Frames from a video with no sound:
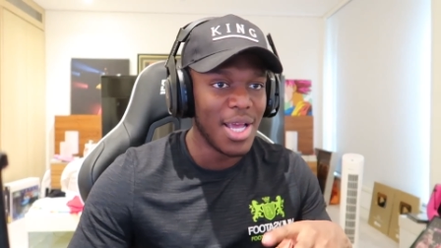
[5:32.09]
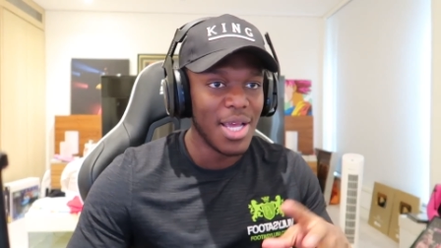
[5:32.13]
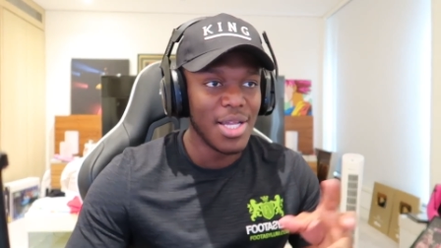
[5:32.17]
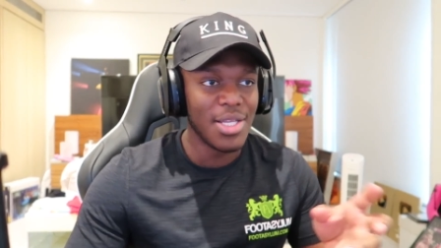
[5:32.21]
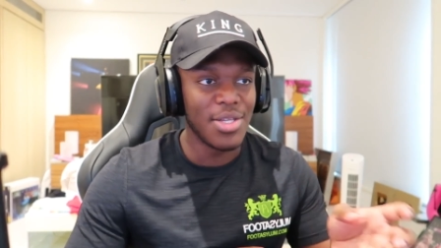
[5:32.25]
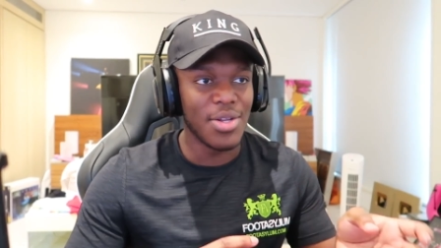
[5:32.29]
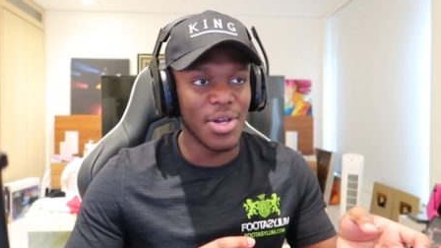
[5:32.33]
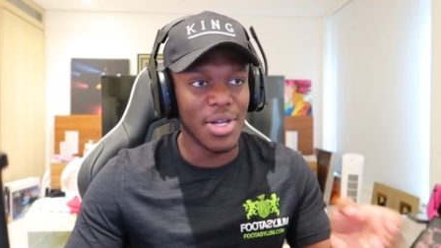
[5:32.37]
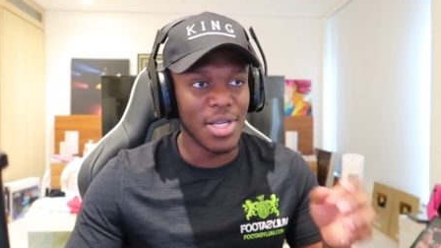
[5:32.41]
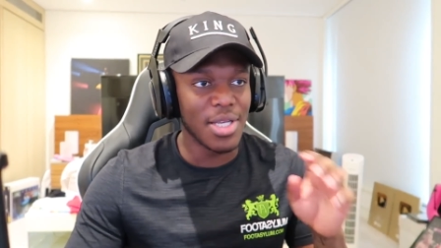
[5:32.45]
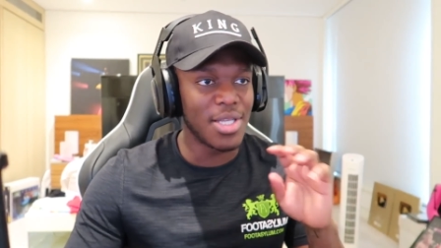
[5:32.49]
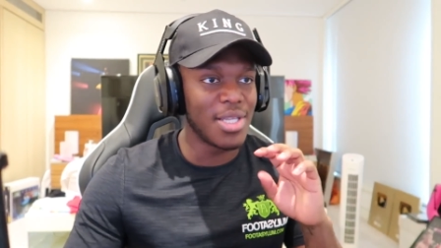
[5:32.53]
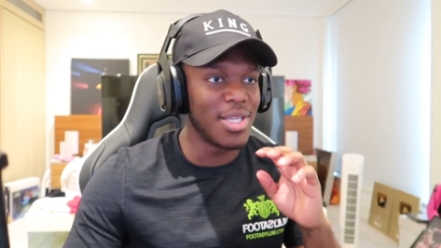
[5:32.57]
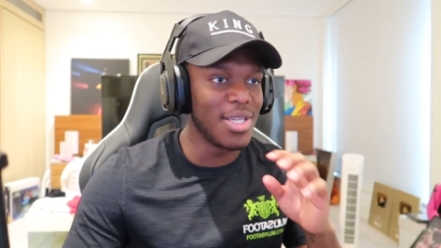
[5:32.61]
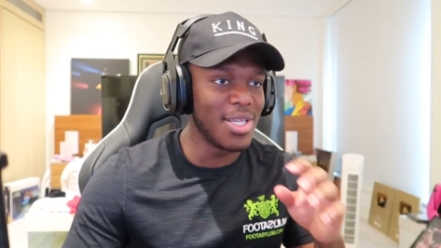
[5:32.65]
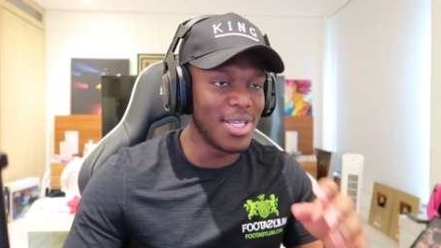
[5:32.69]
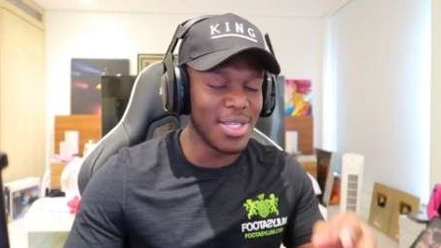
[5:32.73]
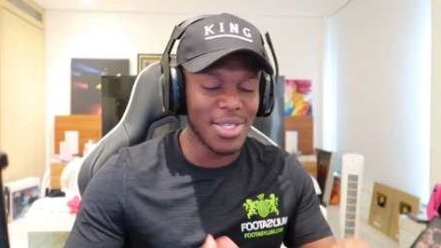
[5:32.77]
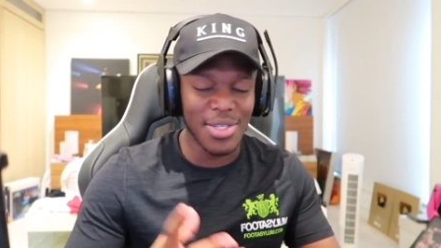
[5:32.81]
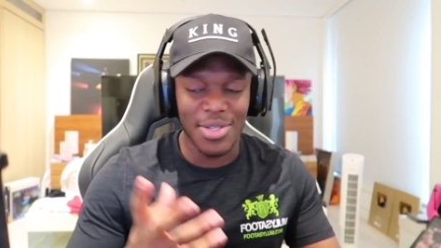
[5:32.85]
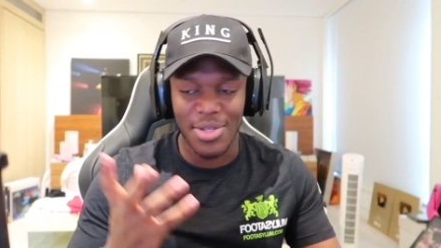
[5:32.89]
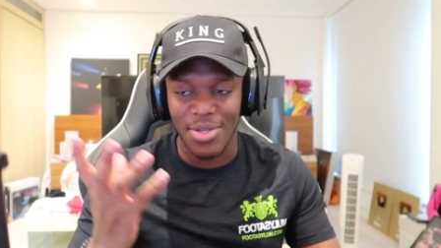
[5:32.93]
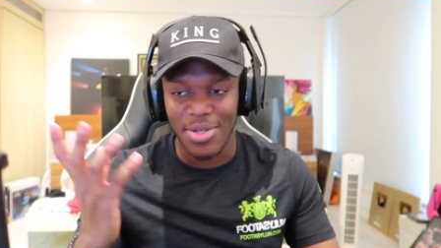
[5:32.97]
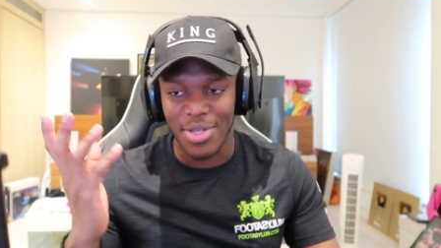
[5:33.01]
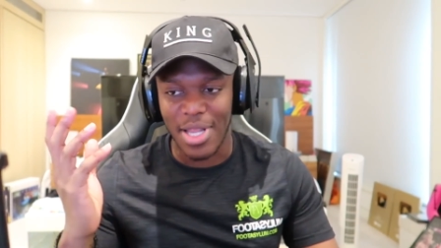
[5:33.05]

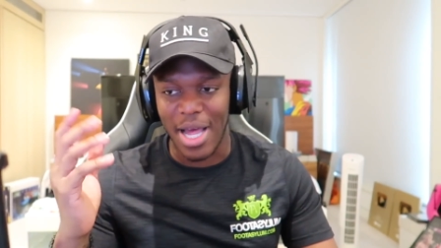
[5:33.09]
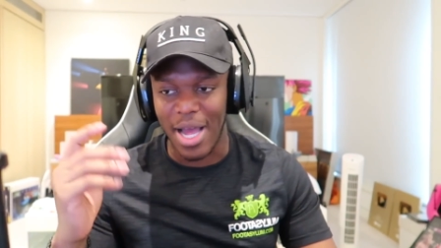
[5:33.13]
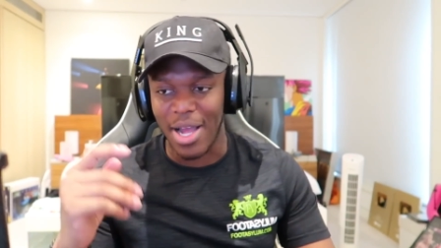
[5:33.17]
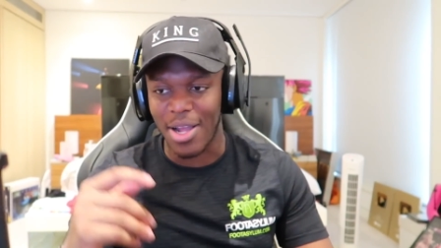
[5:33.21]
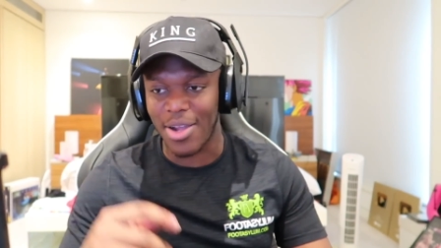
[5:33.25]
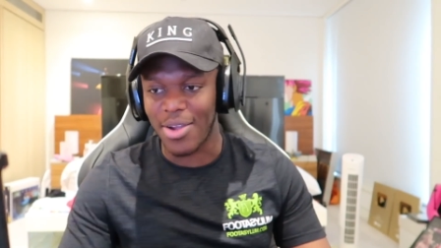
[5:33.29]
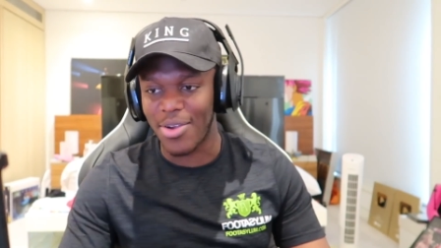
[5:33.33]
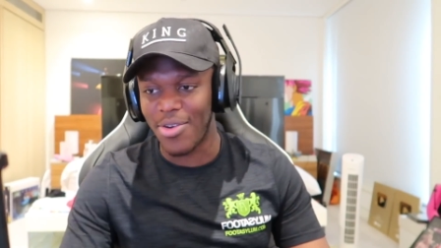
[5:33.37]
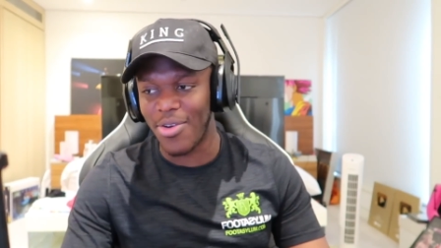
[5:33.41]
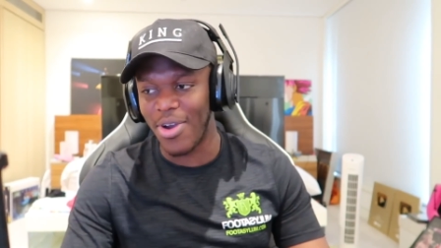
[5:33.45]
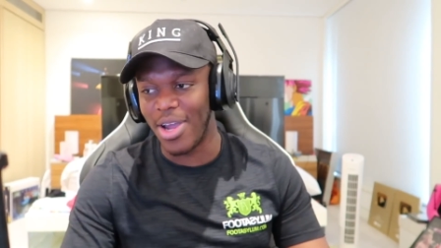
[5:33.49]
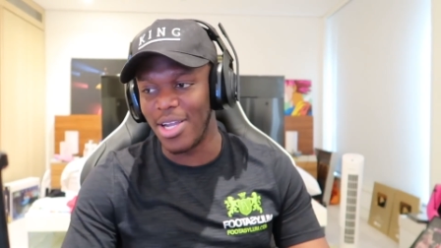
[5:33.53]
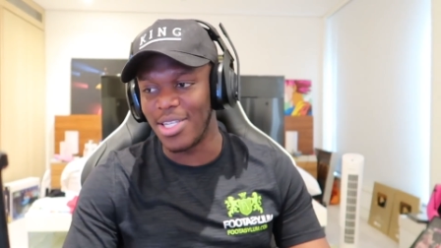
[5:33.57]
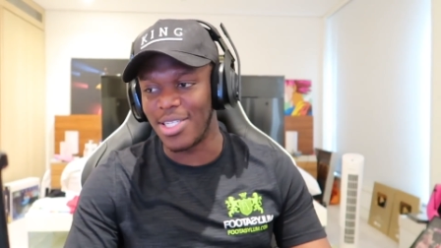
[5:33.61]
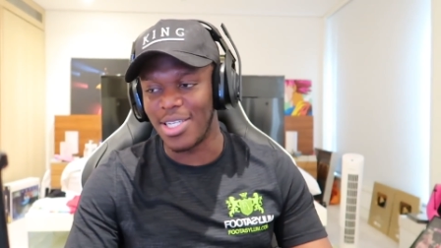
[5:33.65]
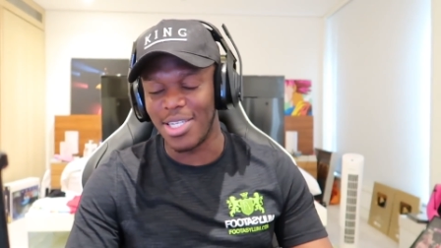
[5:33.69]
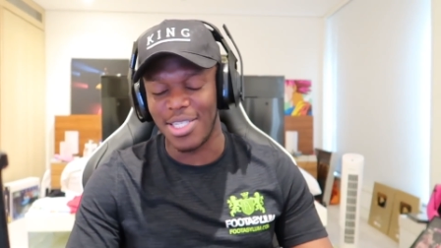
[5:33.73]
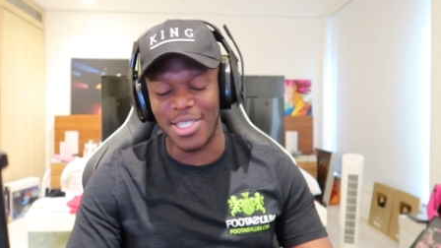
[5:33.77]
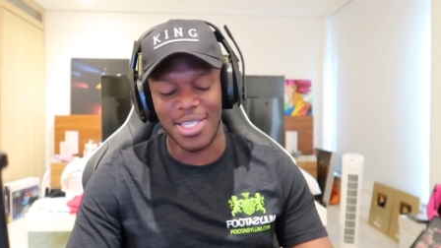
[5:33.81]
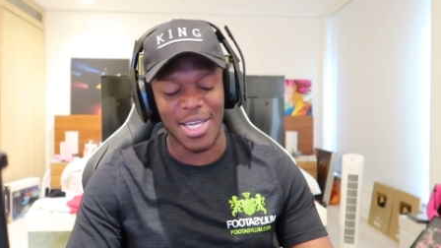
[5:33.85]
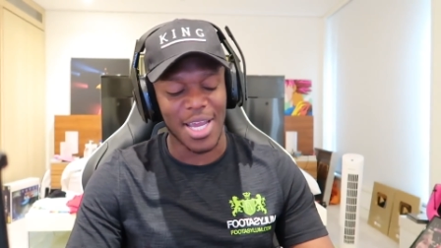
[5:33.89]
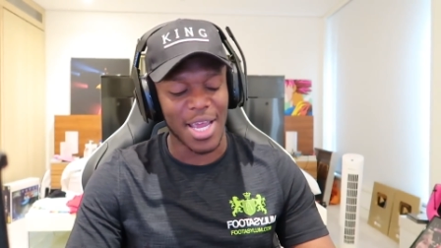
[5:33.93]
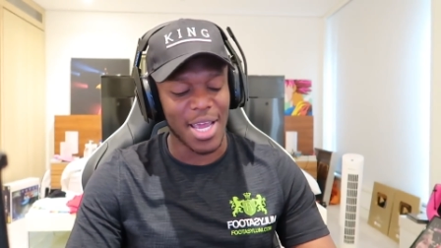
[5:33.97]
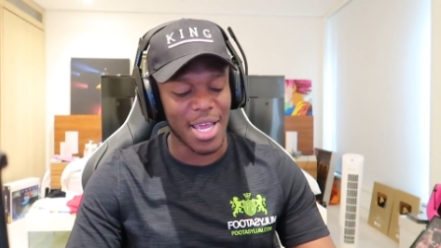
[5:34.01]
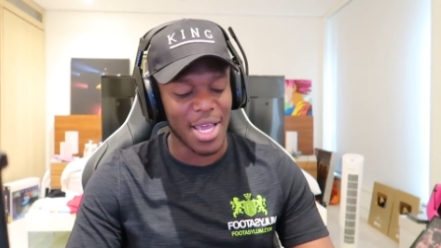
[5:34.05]
doing that
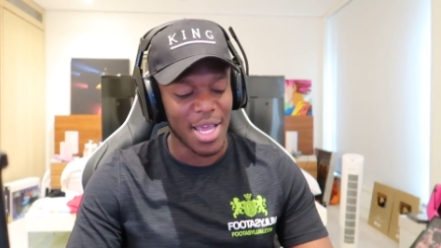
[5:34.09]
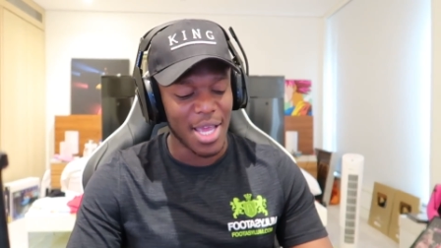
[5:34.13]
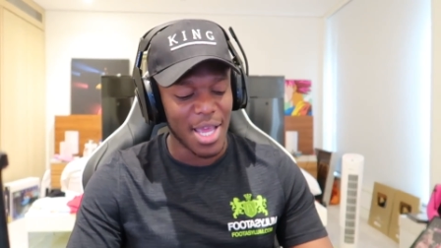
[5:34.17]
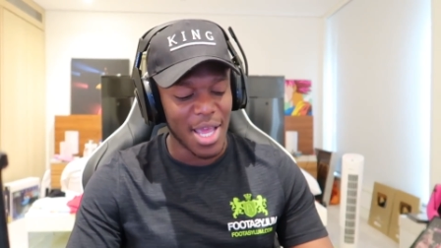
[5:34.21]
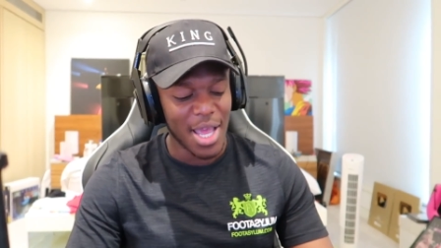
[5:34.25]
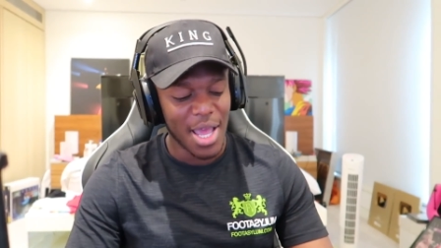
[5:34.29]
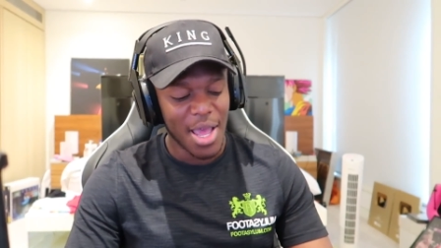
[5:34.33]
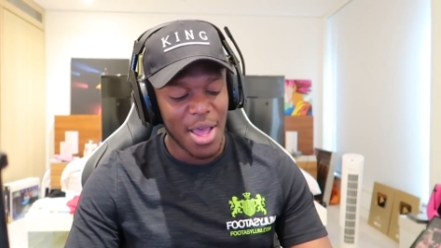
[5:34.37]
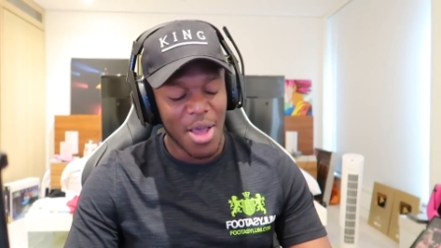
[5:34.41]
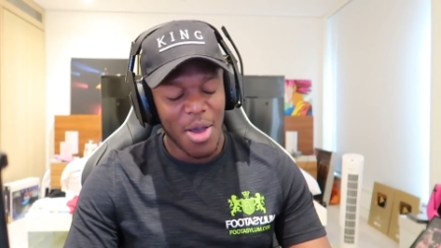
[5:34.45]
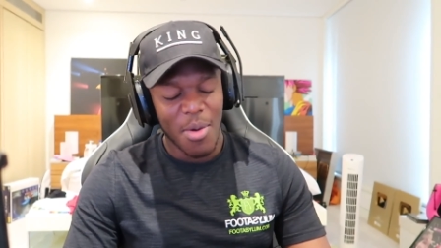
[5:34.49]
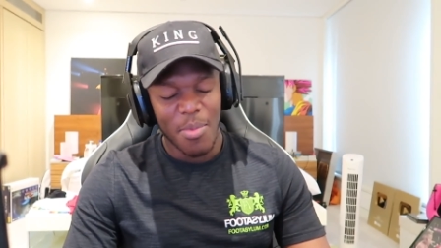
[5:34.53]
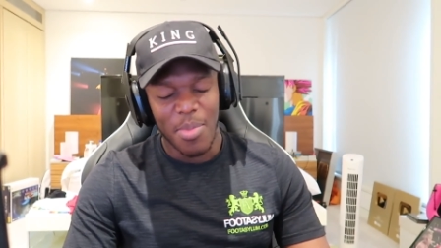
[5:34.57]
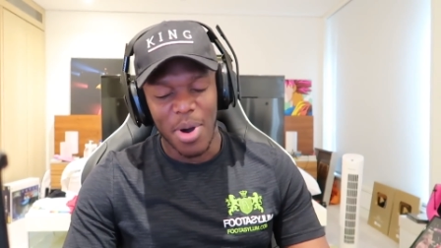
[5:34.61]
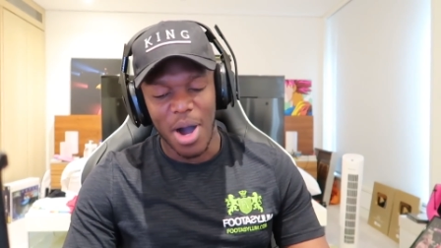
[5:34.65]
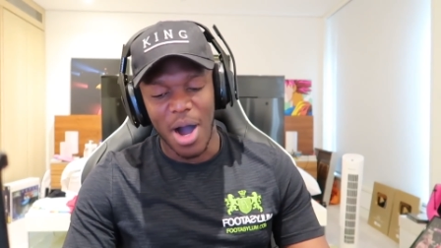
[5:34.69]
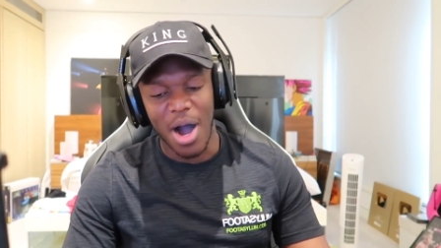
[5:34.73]
crazy shit. Yeah, yeah.